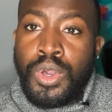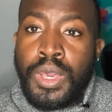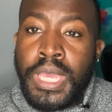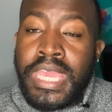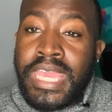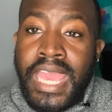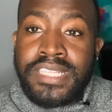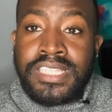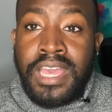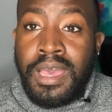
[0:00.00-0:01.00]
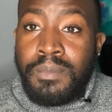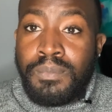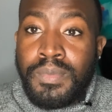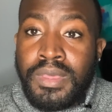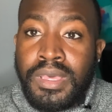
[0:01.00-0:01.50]
He has
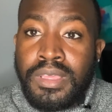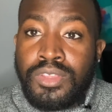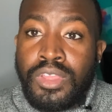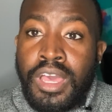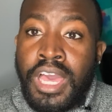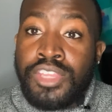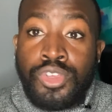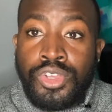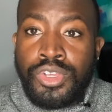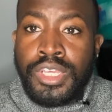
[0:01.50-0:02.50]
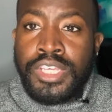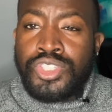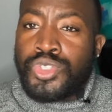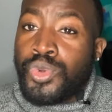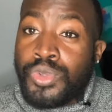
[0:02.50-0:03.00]
come under
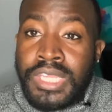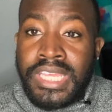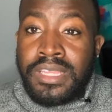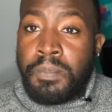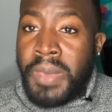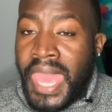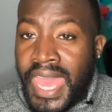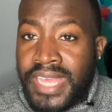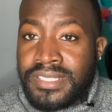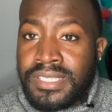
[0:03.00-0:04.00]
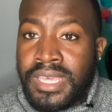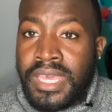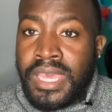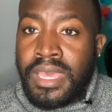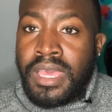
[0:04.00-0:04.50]
scrutiny in the past
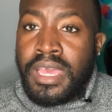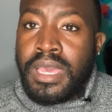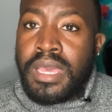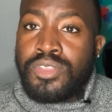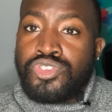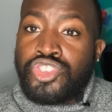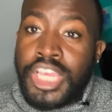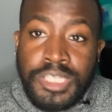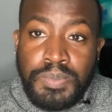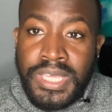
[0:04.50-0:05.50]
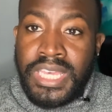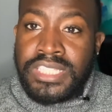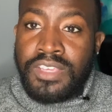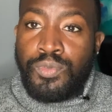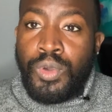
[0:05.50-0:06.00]
just
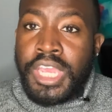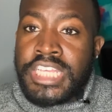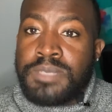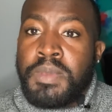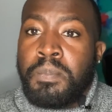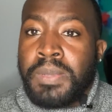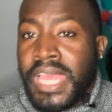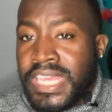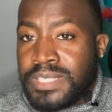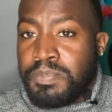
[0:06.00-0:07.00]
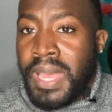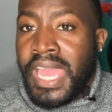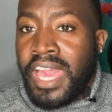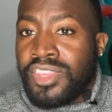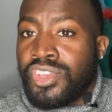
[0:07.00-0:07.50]
because of where he's been placed by
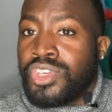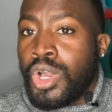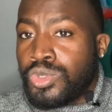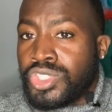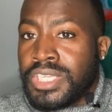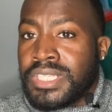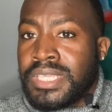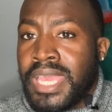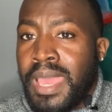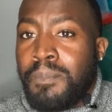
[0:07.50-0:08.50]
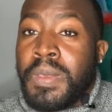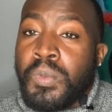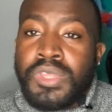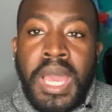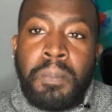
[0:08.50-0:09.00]
other coaches and
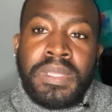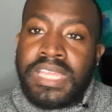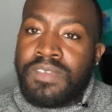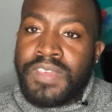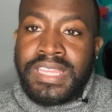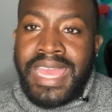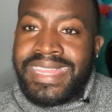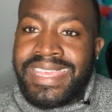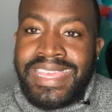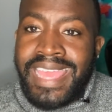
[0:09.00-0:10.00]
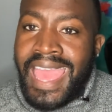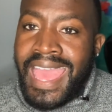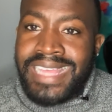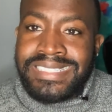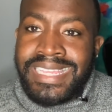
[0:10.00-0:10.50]
people not believing that he
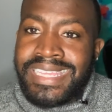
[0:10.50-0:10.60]
has any